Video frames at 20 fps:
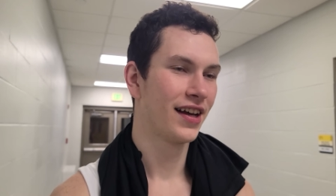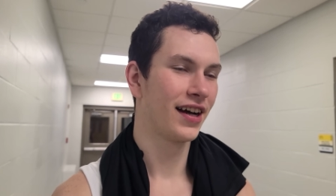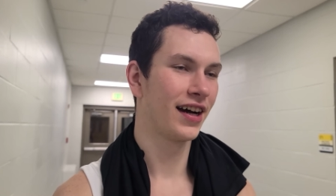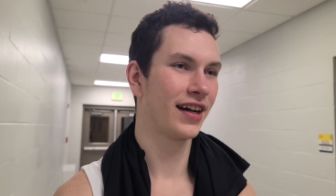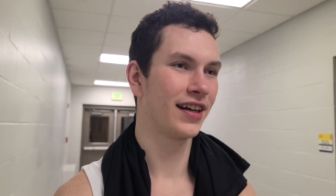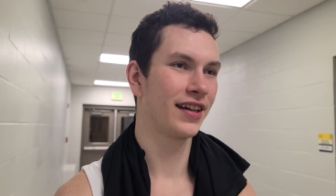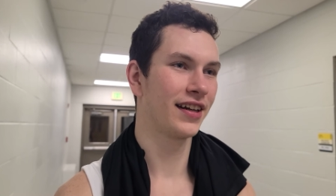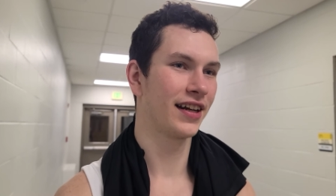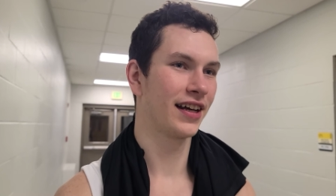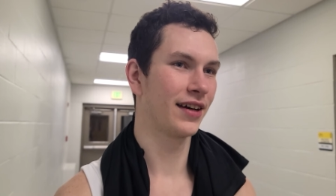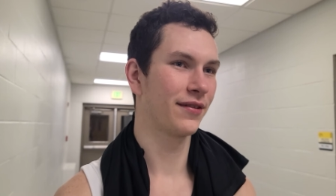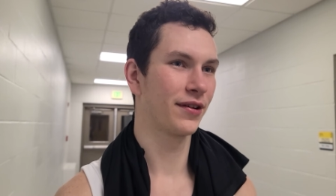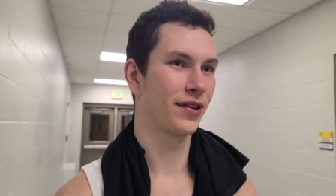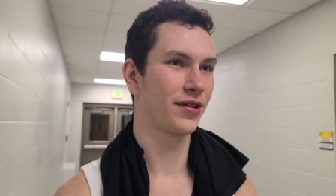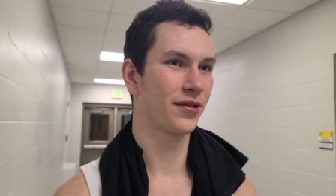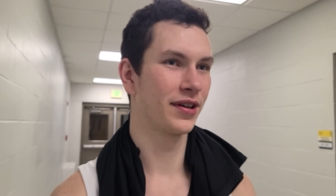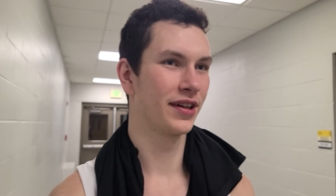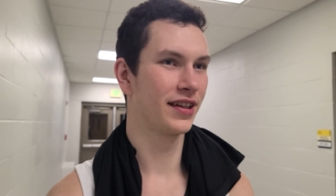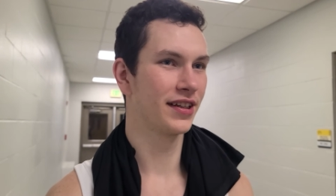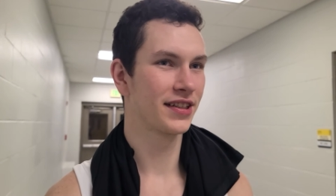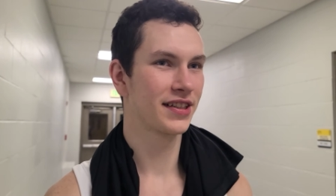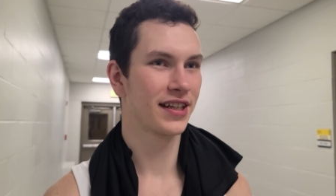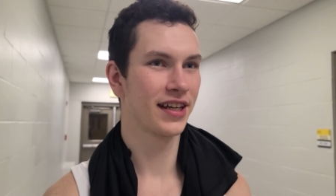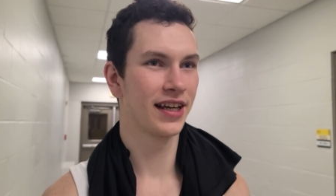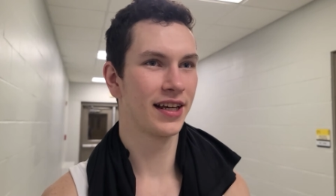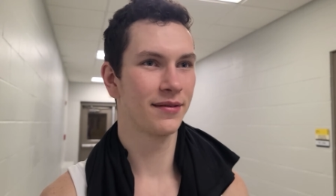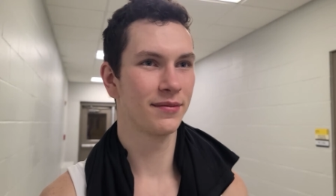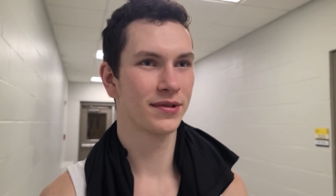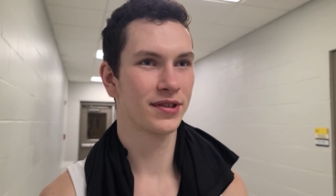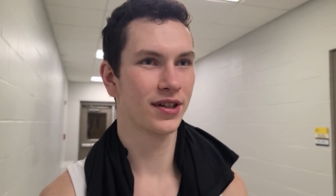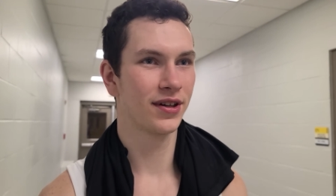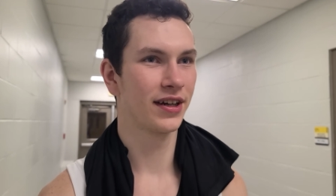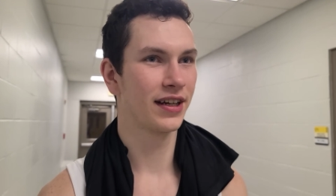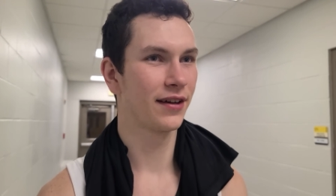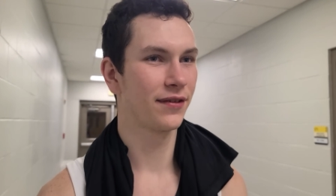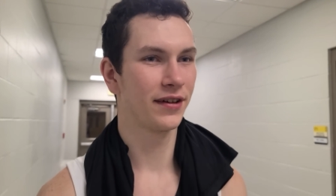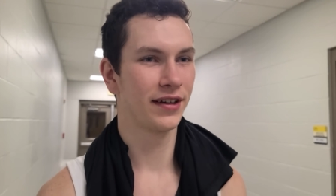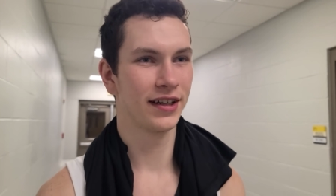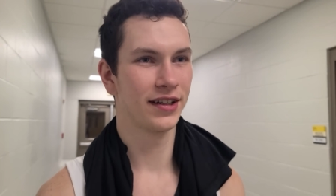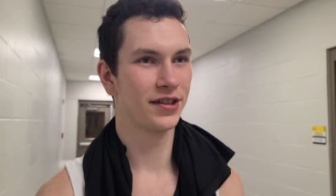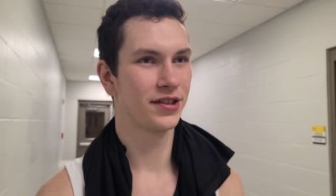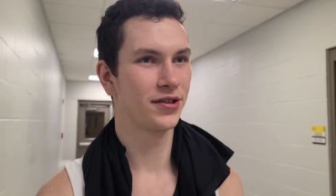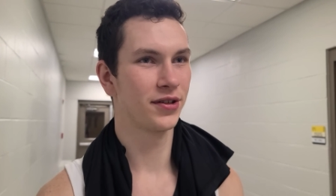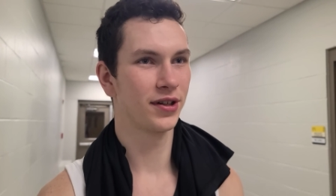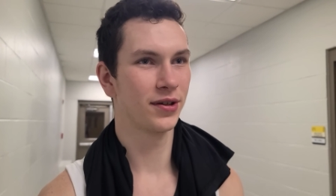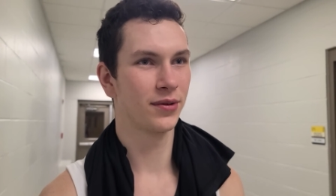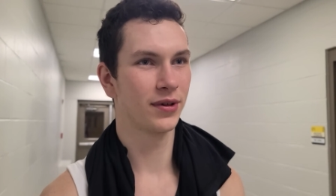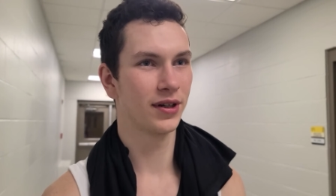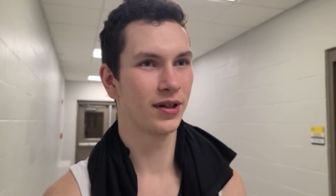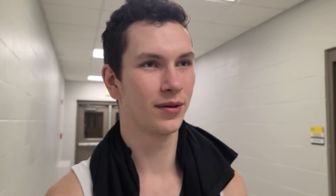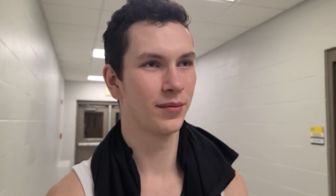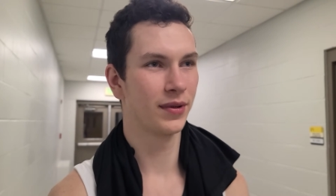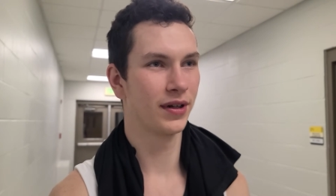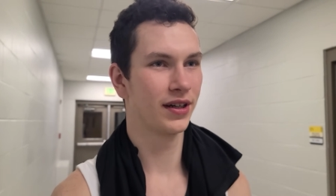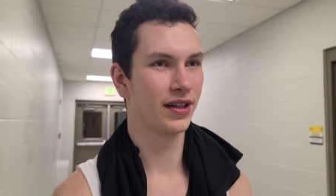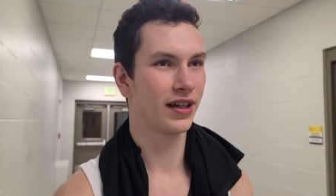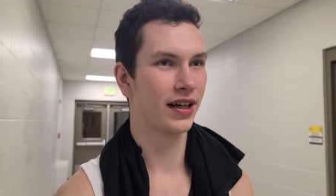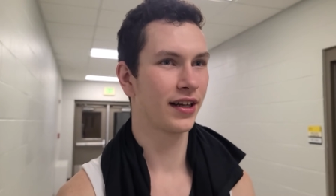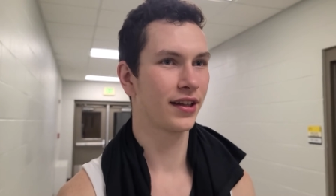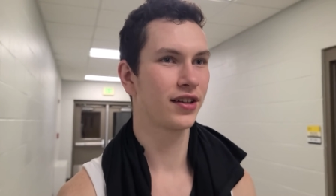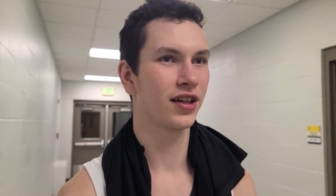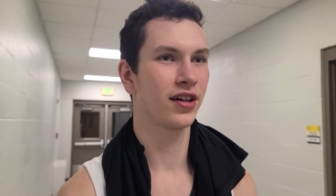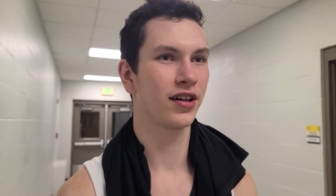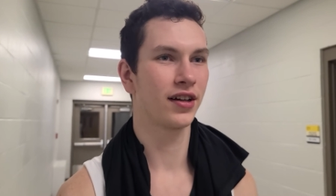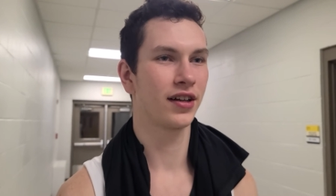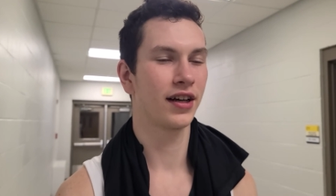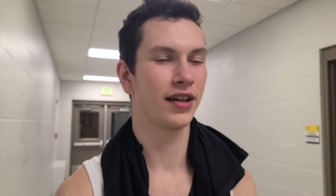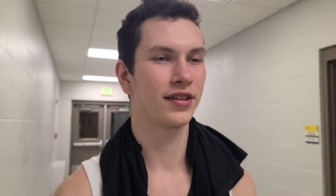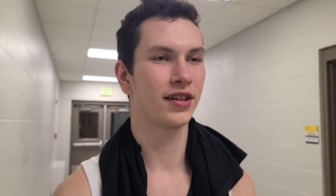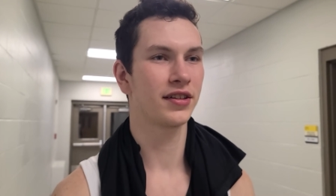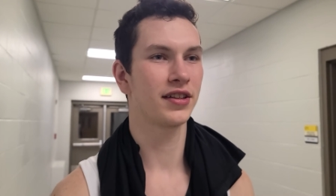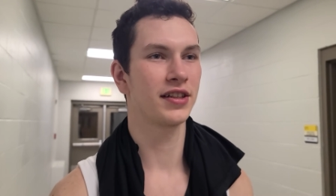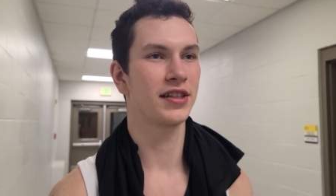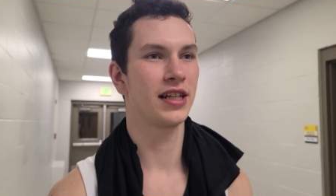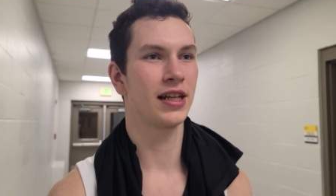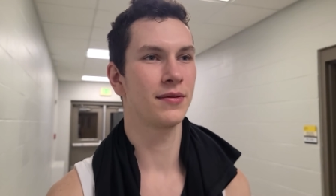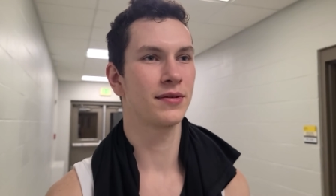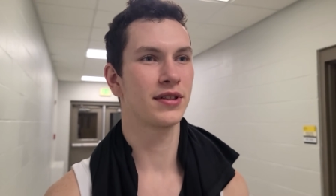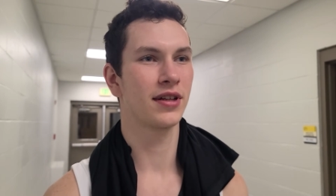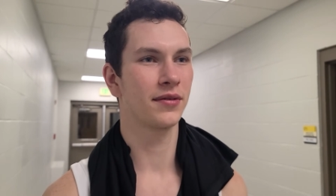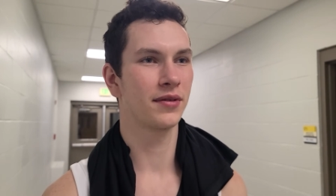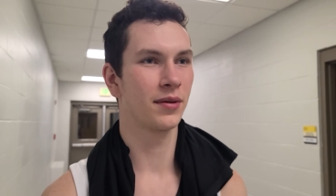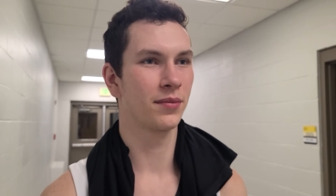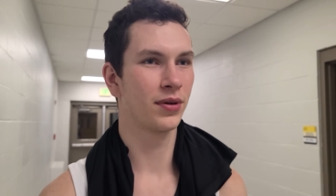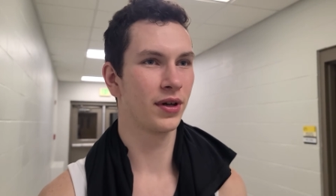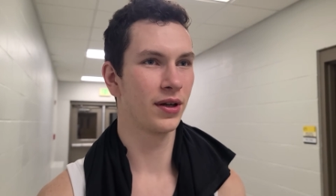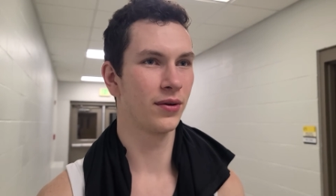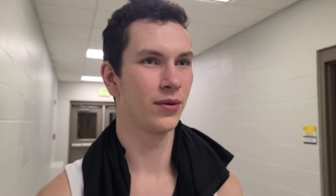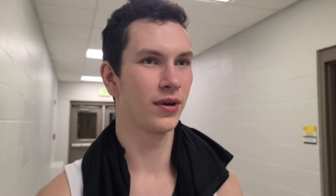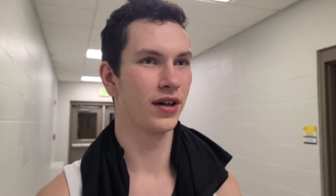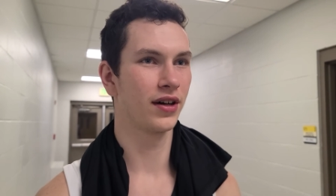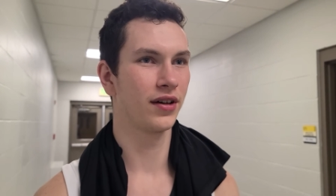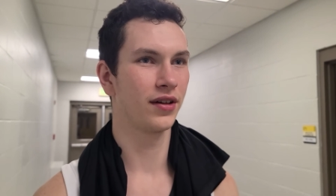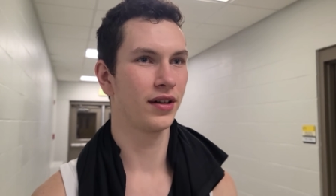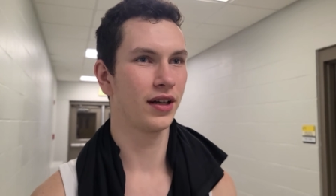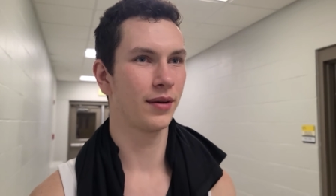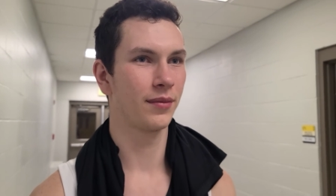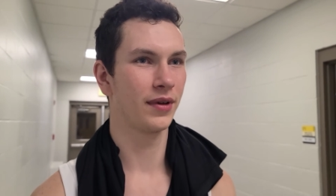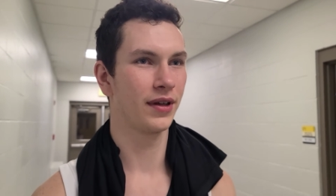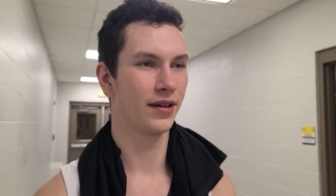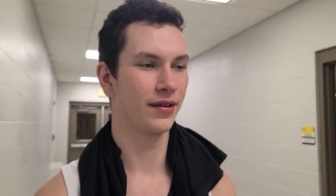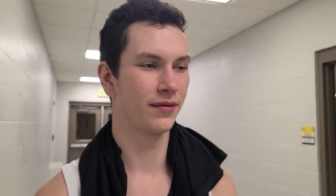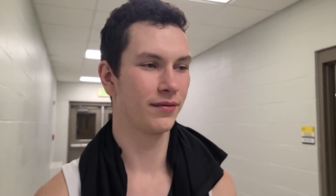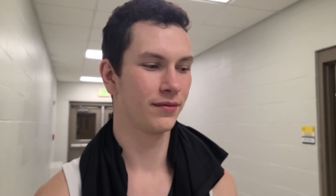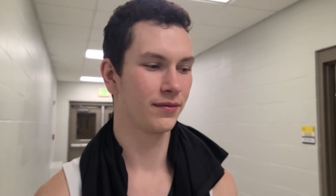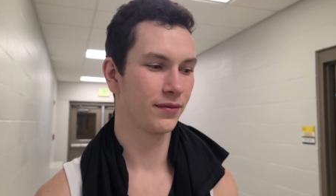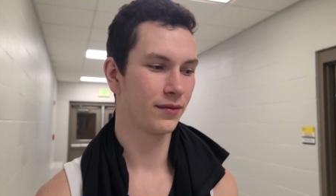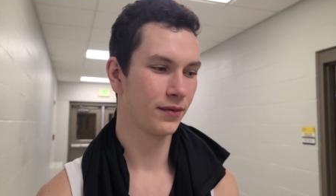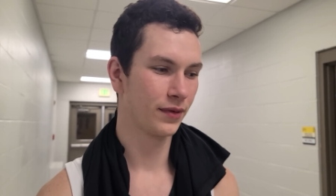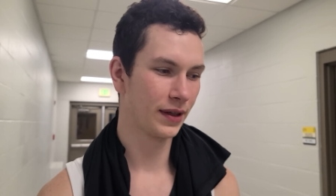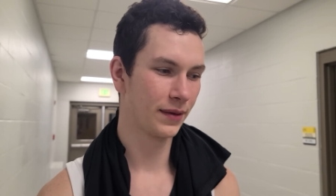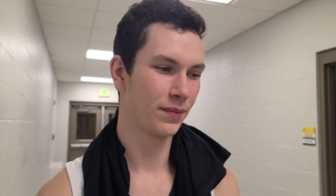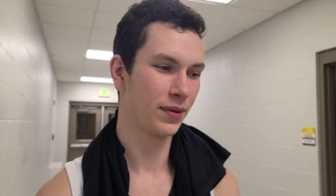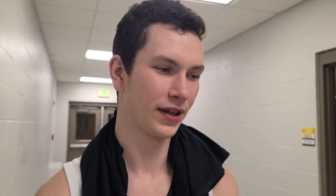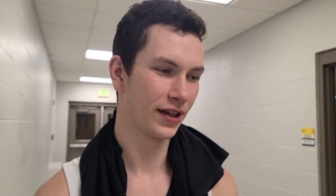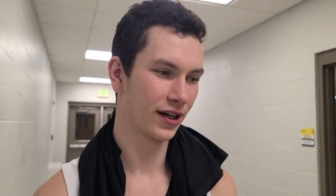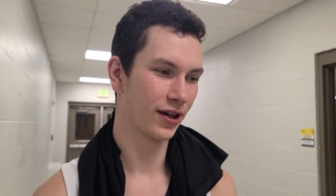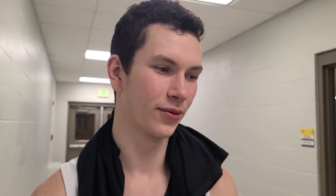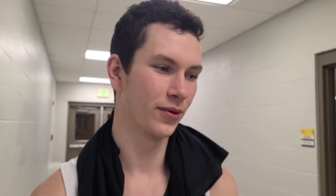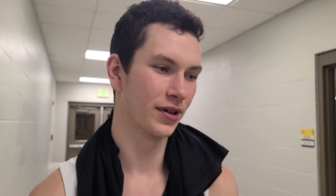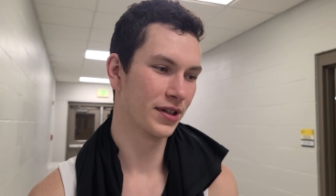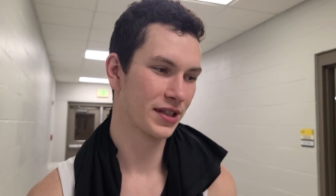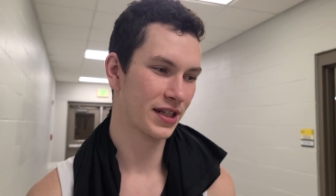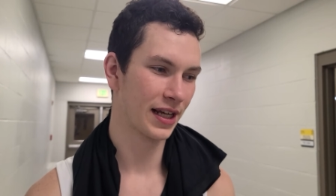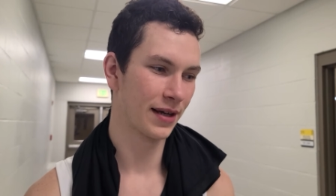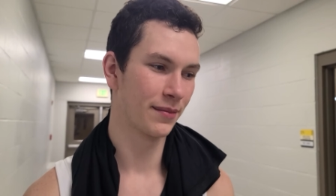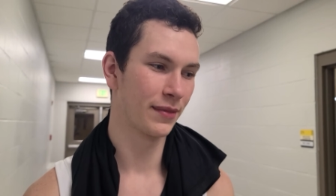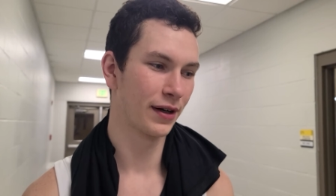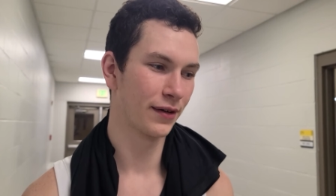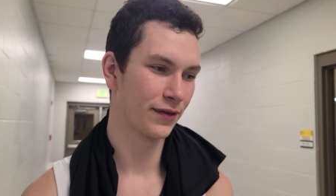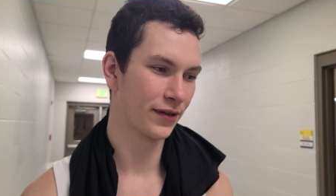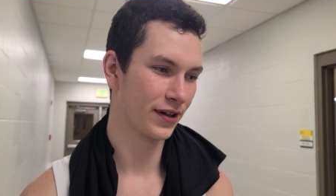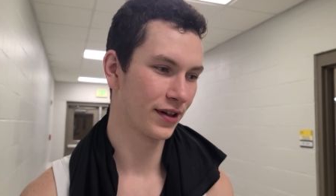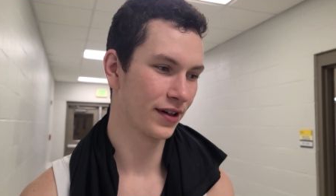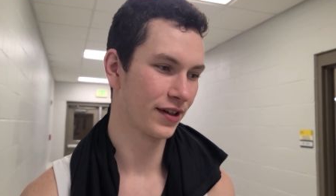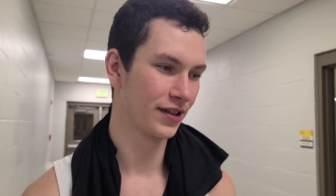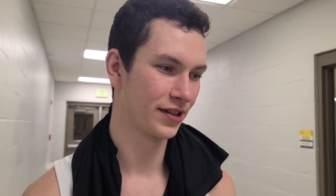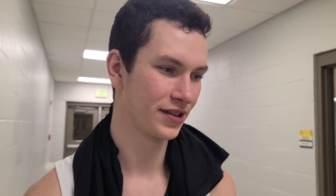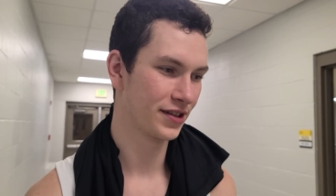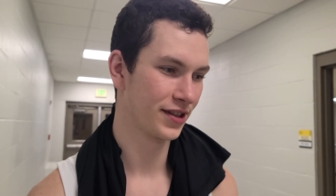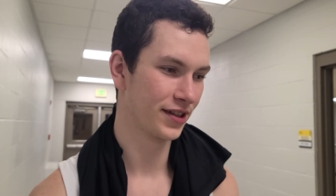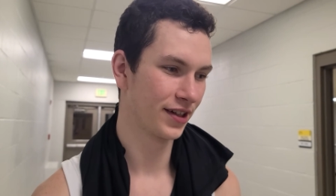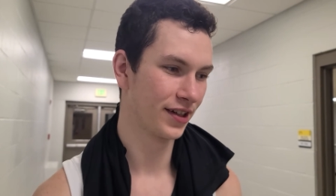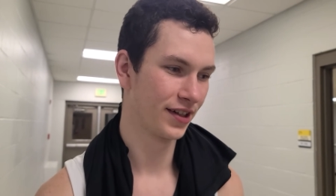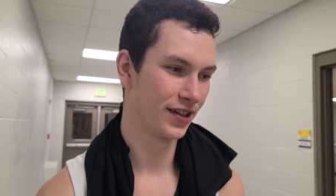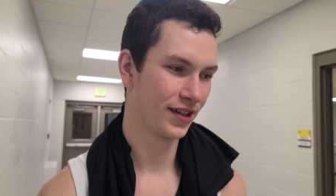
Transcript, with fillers: I didn't have a three this game, so I definitely didn't shoot mm-hmm. it well. But I thought I thought the team stepped up pretty well. I mean, mm-hmm. we played our worst game by far this year.